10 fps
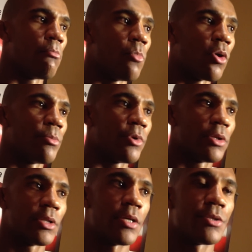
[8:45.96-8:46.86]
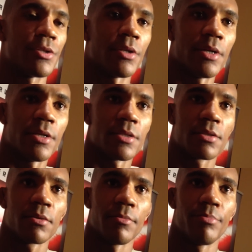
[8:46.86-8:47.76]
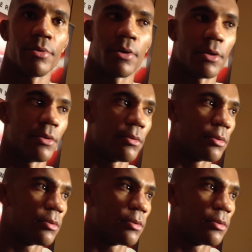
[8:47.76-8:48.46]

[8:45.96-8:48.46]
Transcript: More and more attention is put on,